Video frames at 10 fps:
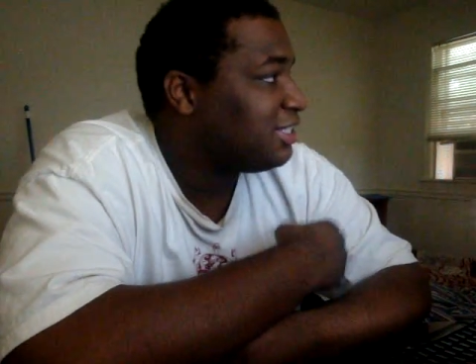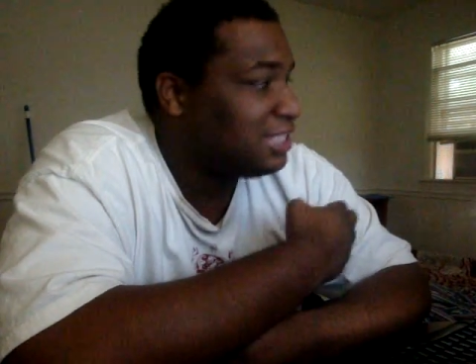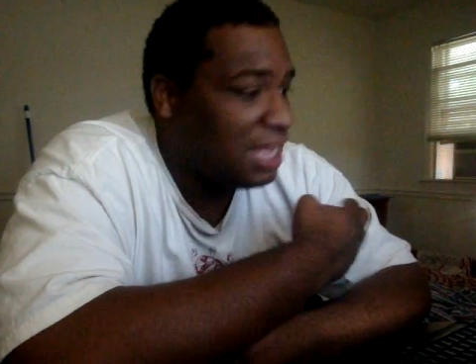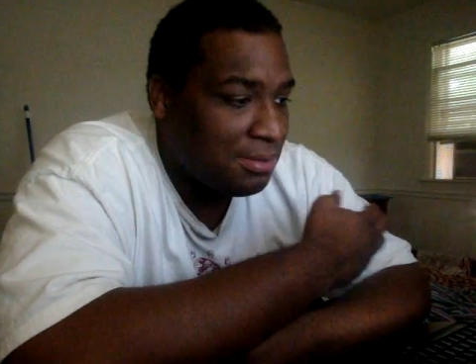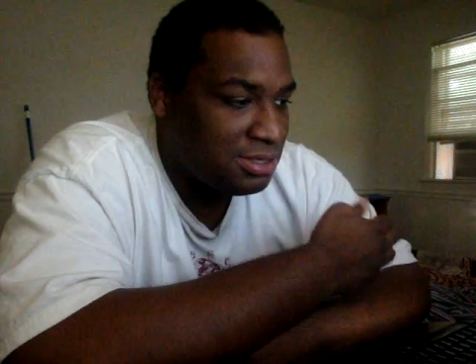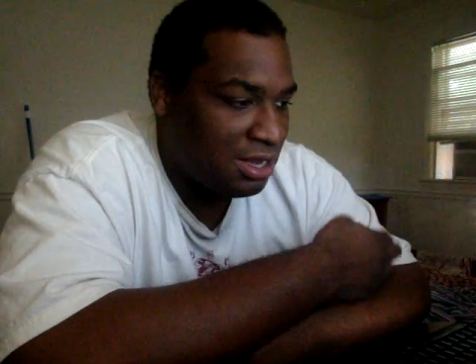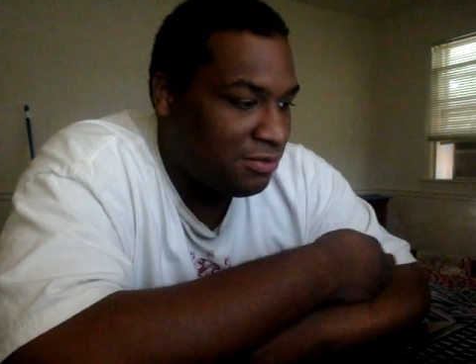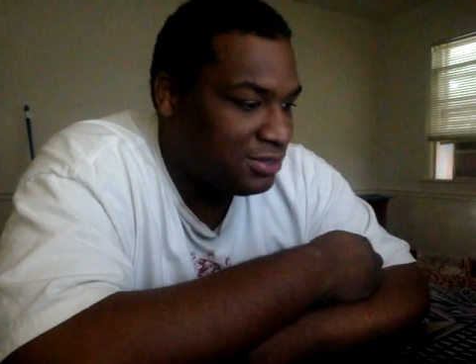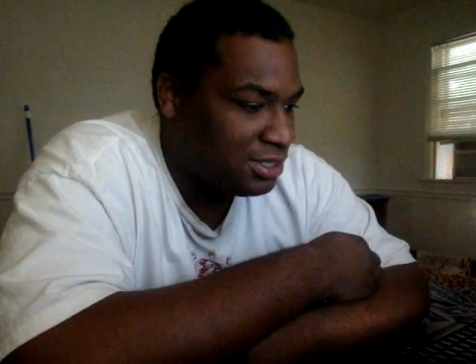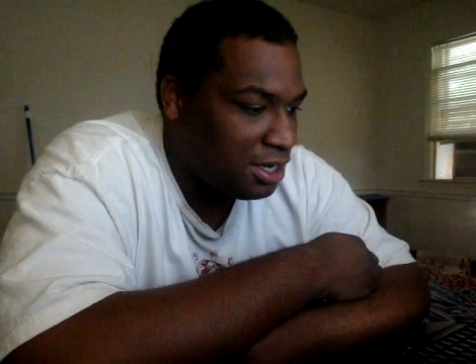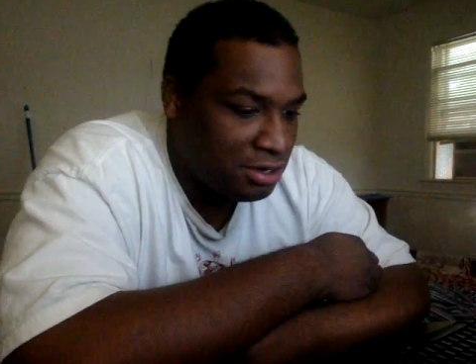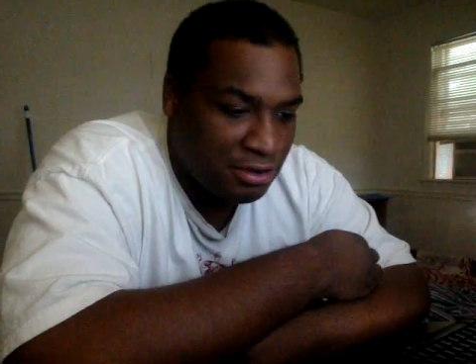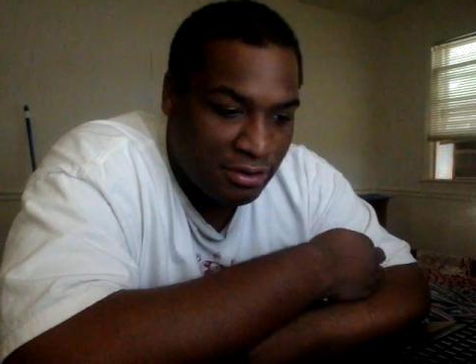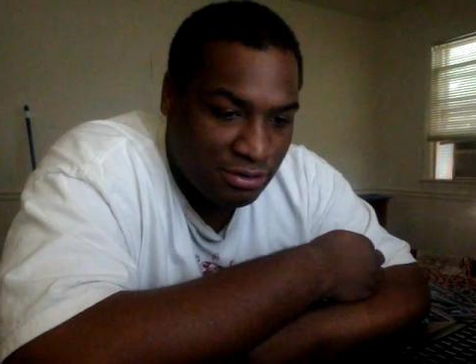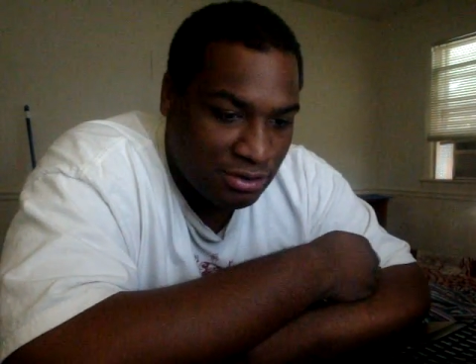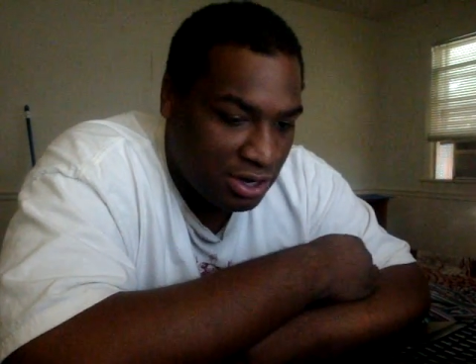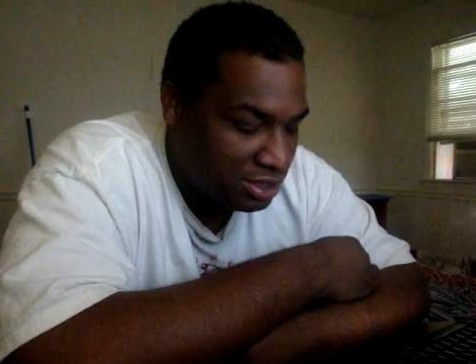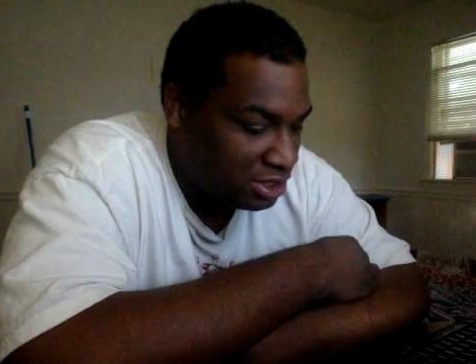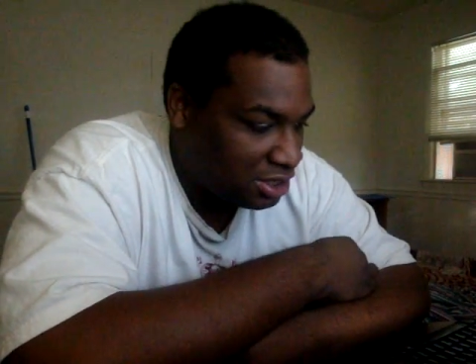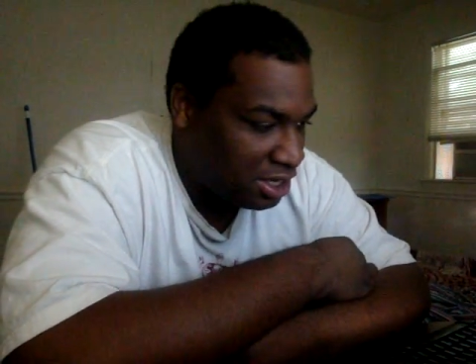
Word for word: Same with Dolph Ziggler and